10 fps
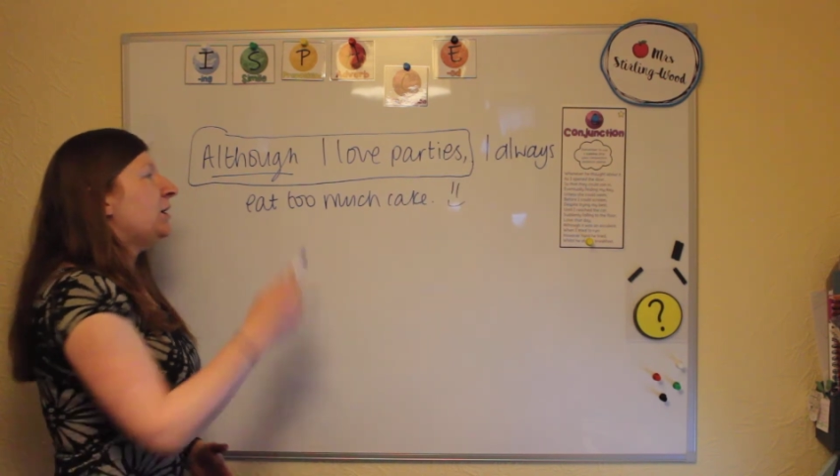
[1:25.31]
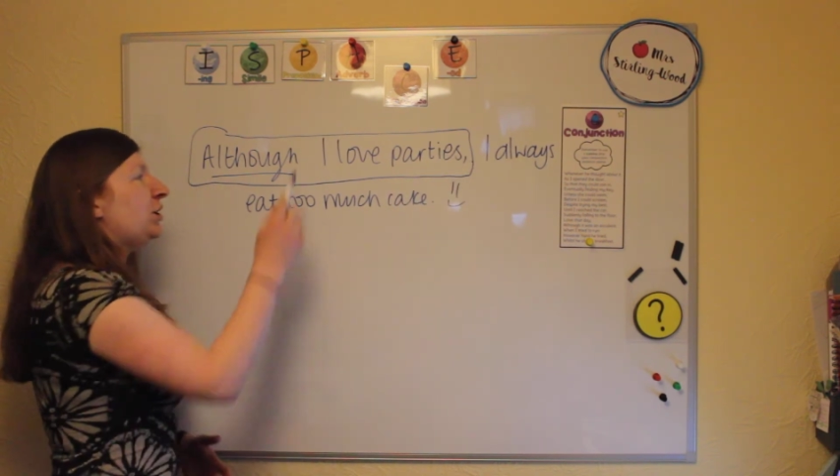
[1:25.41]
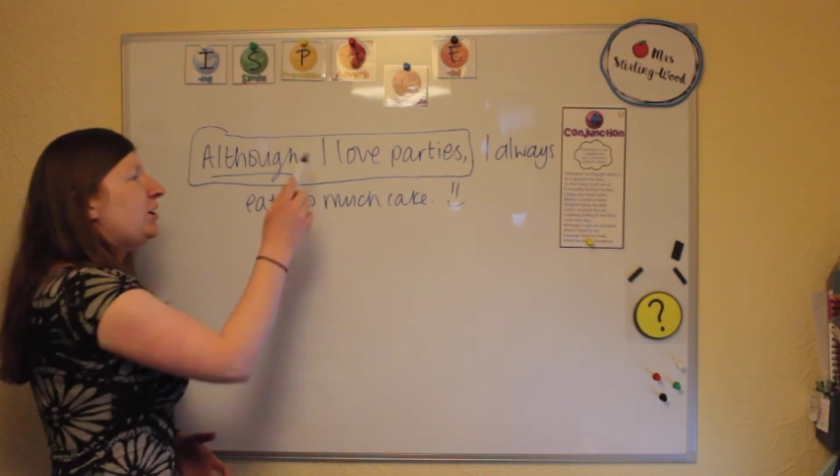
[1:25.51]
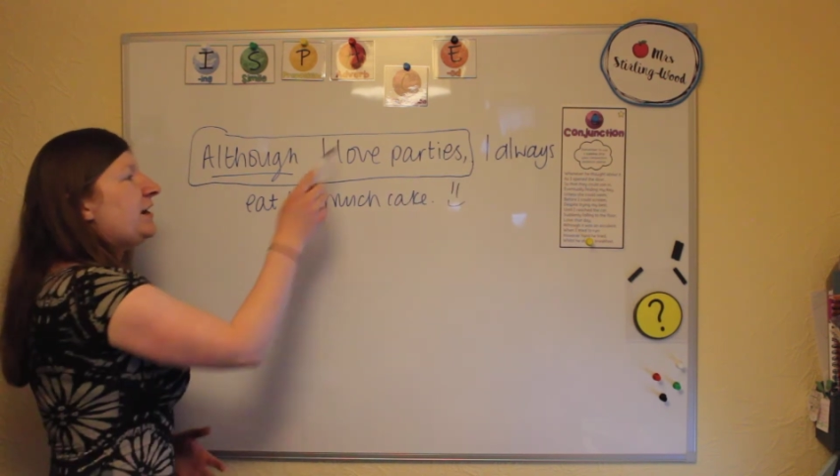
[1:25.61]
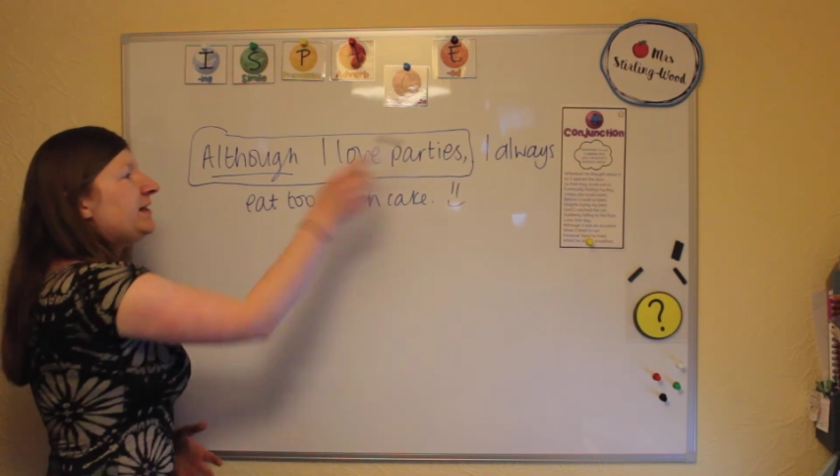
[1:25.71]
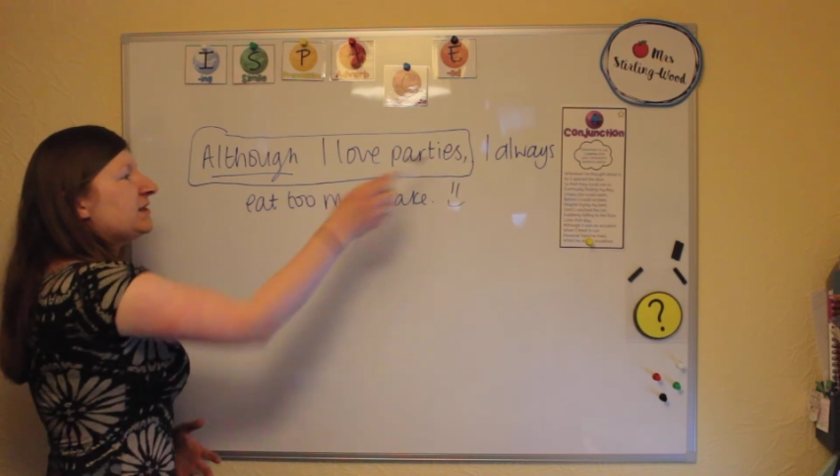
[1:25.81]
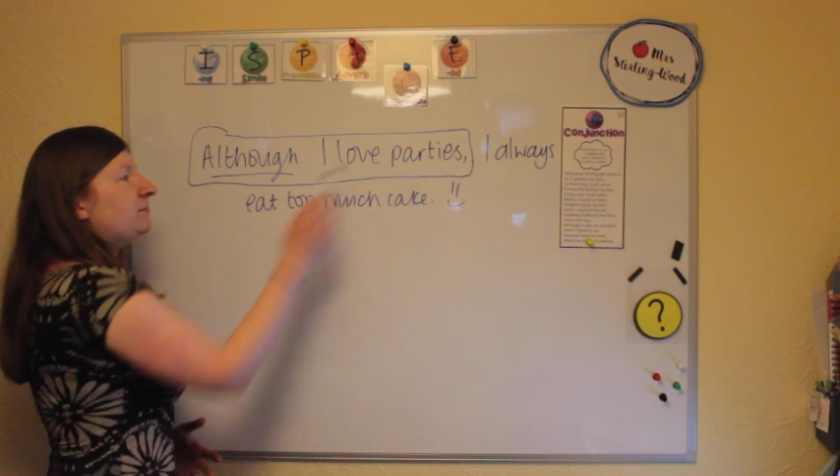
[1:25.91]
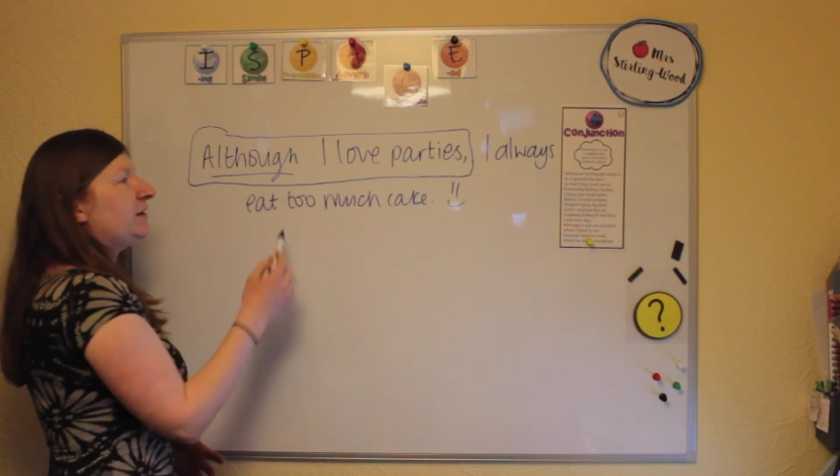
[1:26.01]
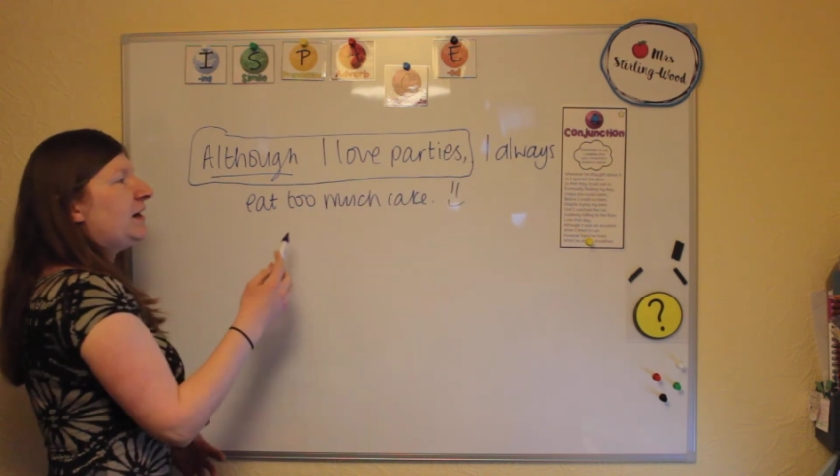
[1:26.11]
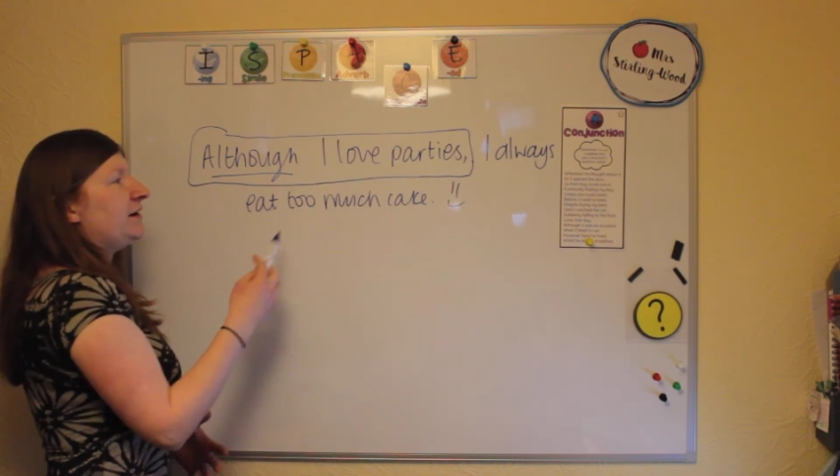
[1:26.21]
You need
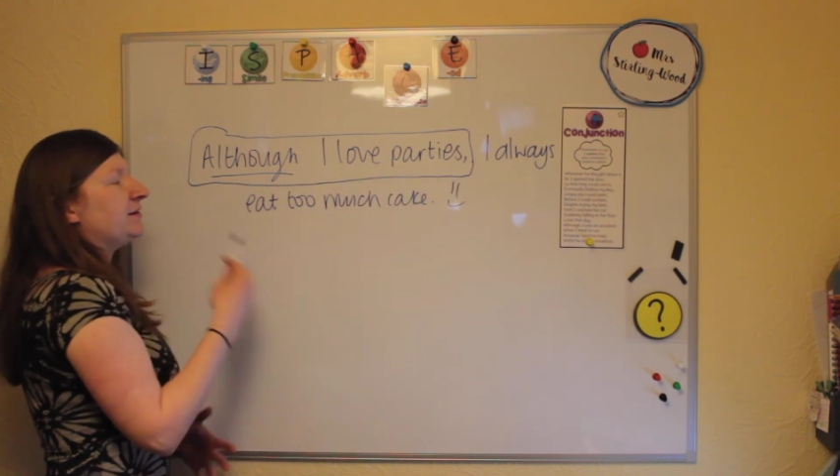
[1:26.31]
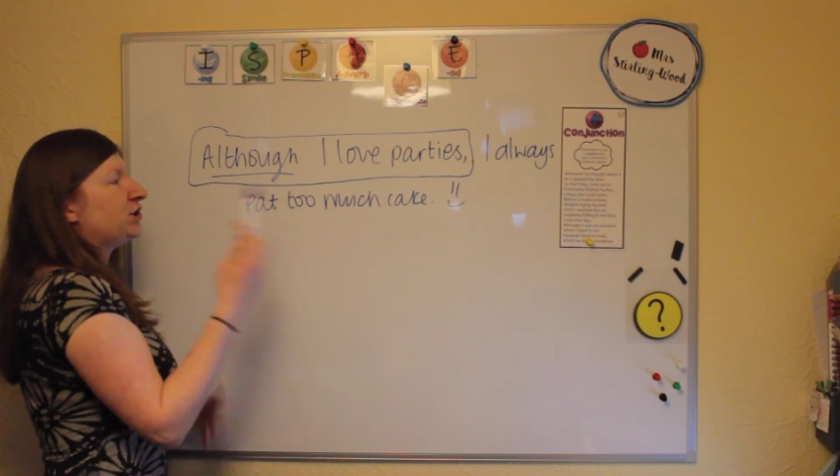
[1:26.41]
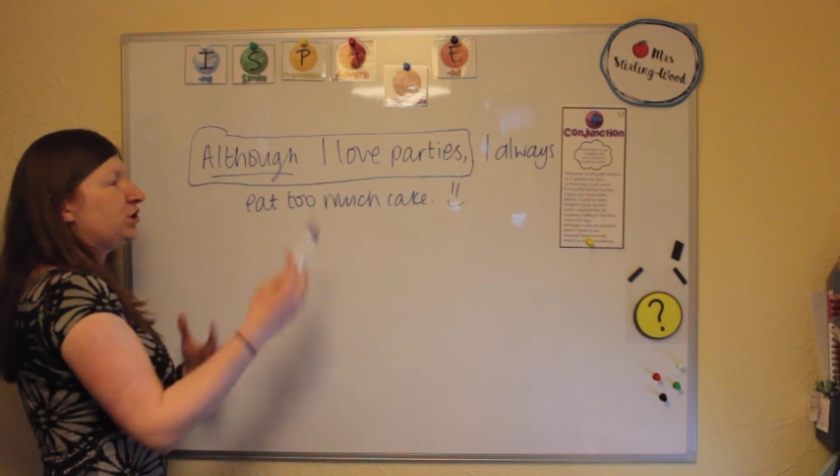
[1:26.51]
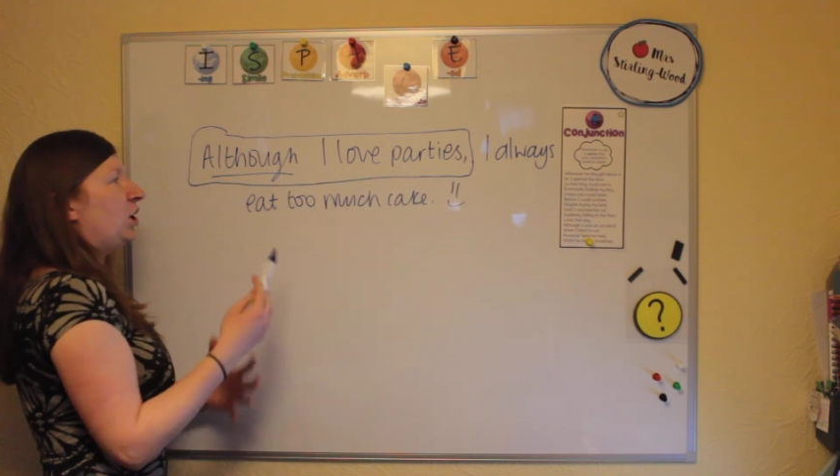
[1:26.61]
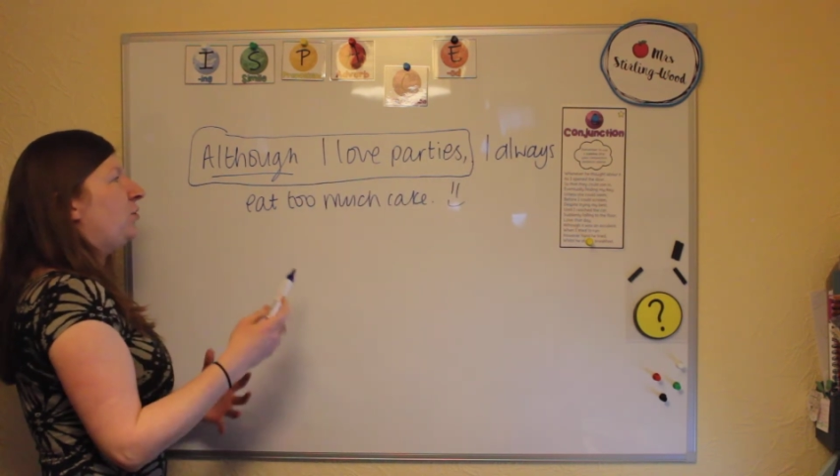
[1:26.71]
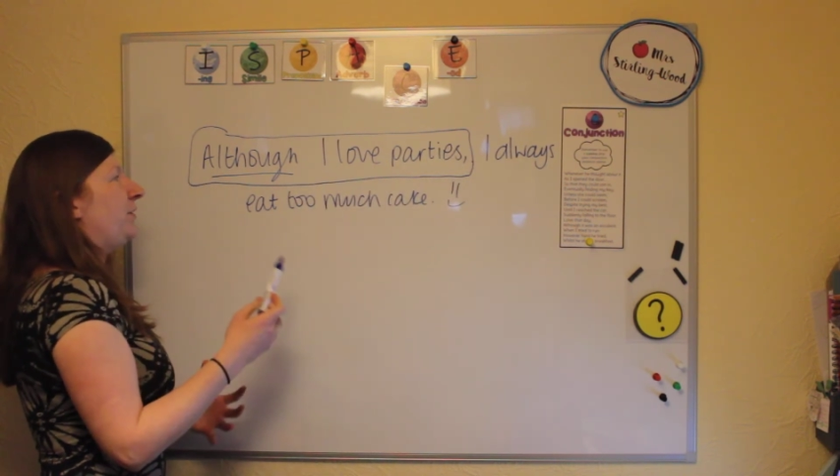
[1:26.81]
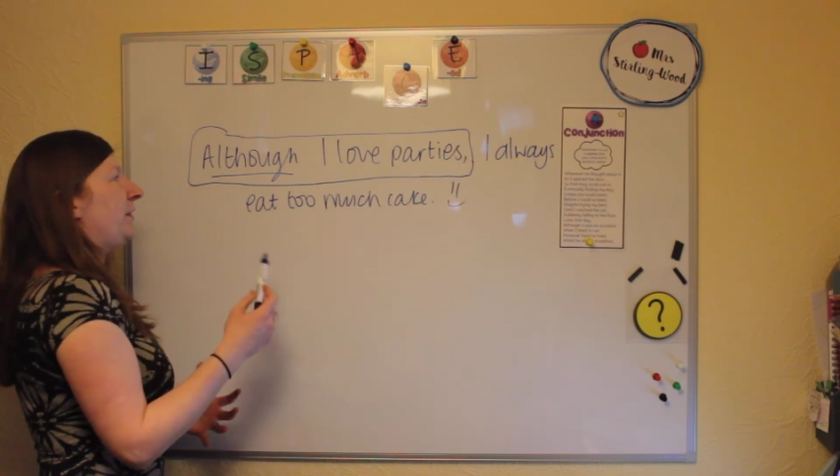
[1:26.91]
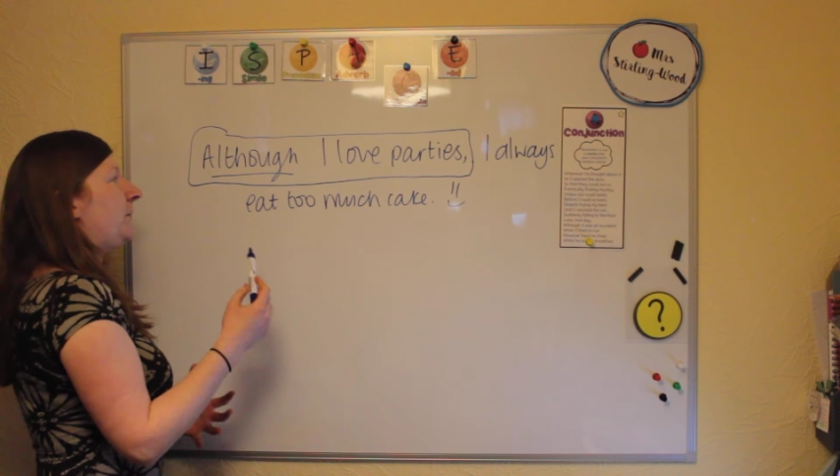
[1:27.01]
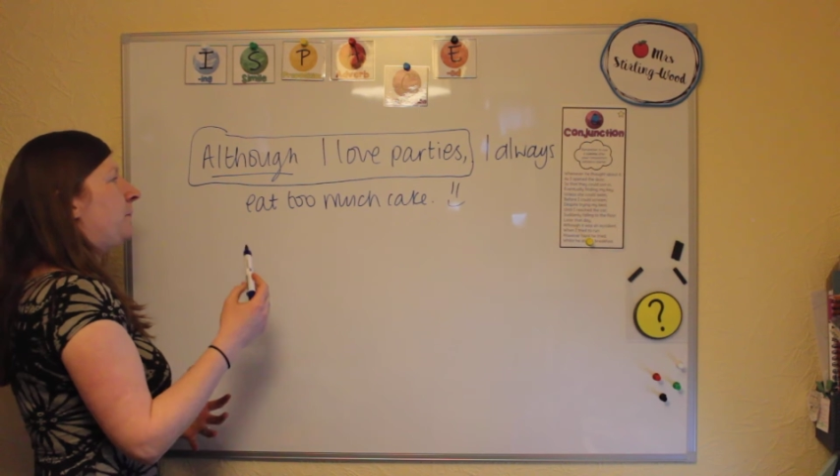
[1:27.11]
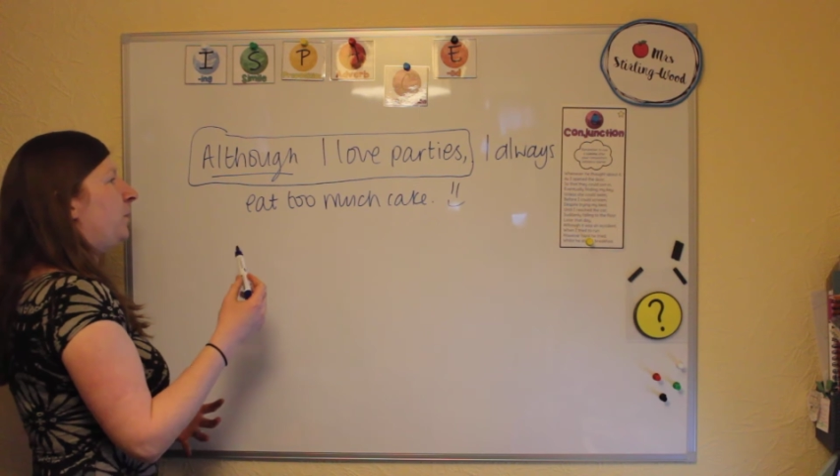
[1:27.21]
something else to go with
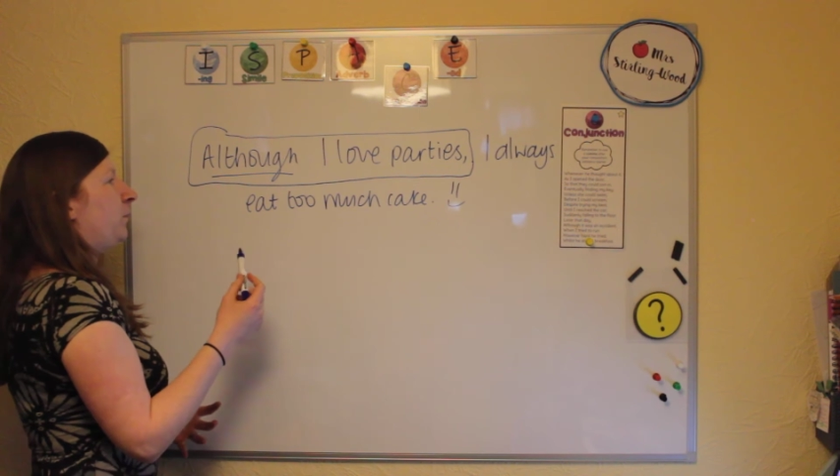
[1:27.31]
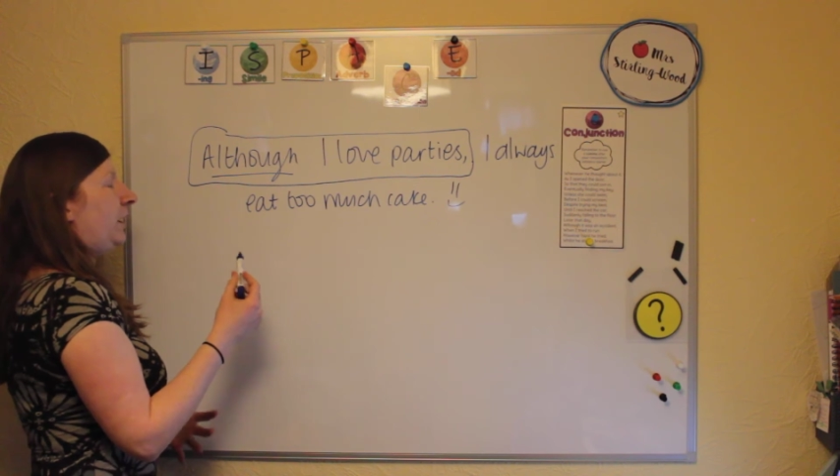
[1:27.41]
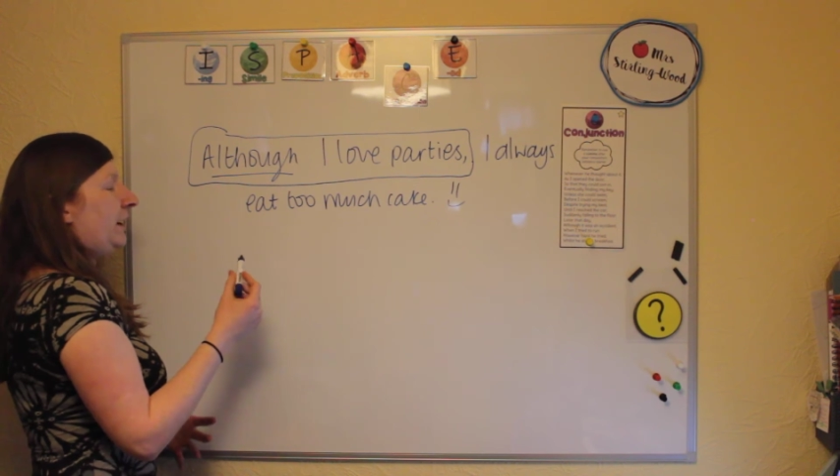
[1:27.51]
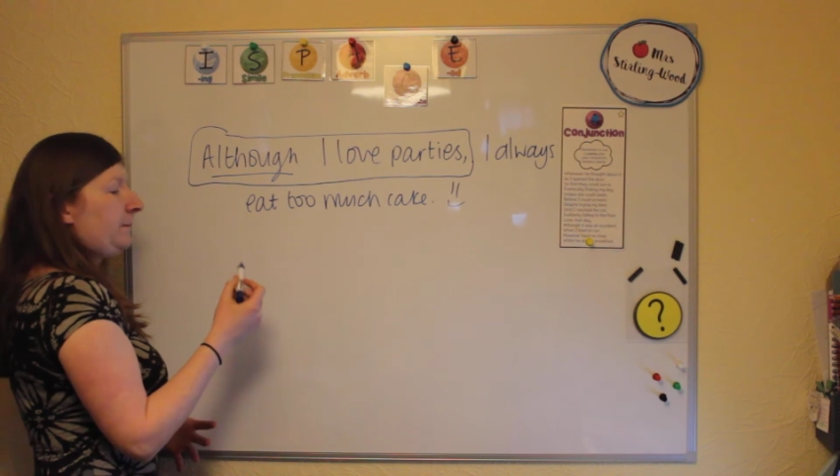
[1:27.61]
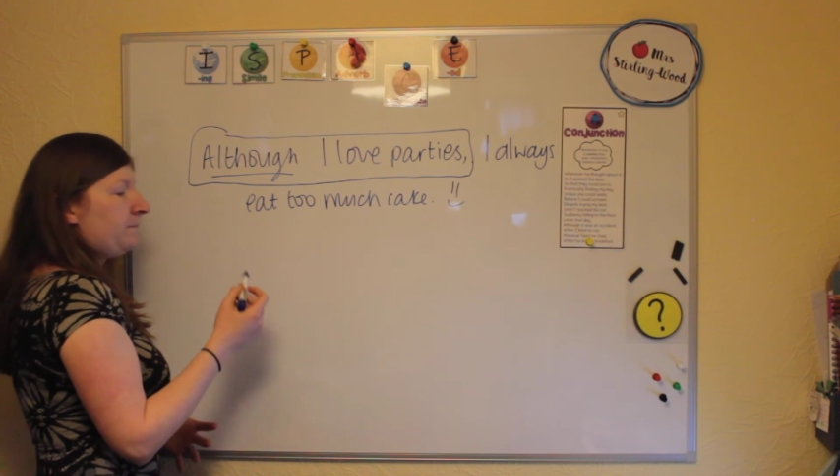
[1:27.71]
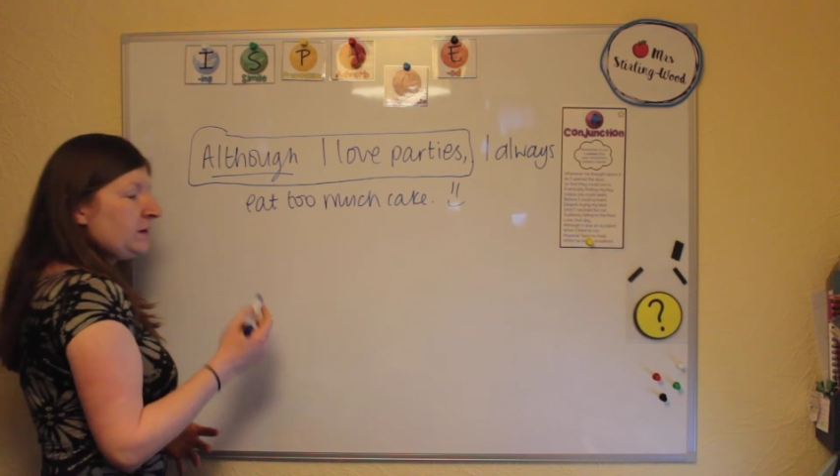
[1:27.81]
it, okay?